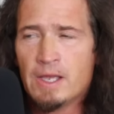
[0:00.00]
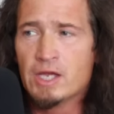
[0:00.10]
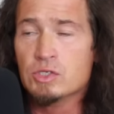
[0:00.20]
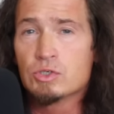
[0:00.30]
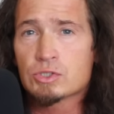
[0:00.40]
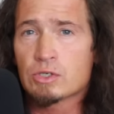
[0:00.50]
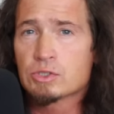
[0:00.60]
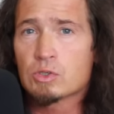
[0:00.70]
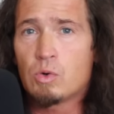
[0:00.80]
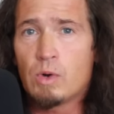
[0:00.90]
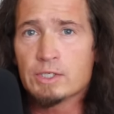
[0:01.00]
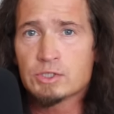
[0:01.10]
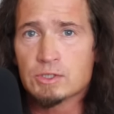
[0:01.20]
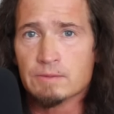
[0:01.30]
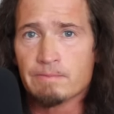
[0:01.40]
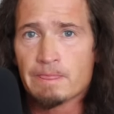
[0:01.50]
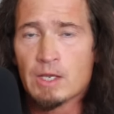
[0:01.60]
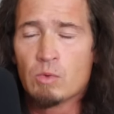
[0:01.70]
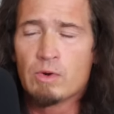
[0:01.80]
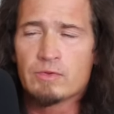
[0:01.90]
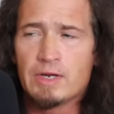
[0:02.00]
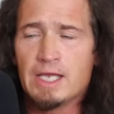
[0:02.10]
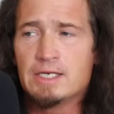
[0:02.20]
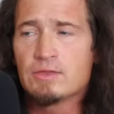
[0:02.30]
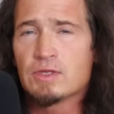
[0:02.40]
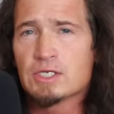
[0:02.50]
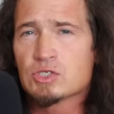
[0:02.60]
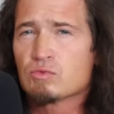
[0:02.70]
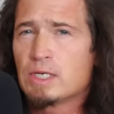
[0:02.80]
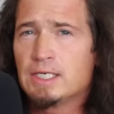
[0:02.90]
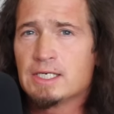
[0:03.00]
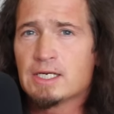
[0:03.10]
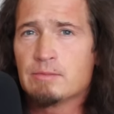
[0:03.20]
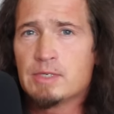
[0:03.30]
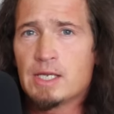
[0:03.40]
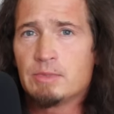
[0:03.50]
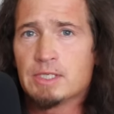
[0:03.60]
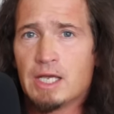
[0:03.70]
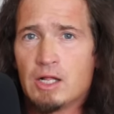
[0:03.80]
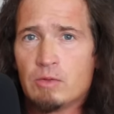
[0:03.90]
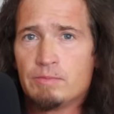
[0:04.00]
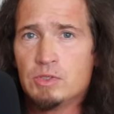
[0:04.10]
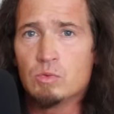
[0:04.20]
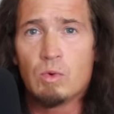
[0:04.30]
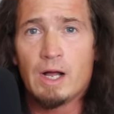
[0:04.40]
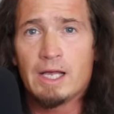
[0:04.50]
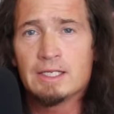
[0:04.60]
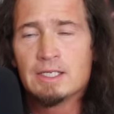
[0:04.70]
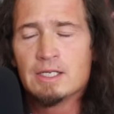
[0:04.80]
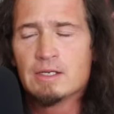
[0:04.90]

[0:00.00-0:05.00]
And you start to question whether anything is really going to be able to help you. Why?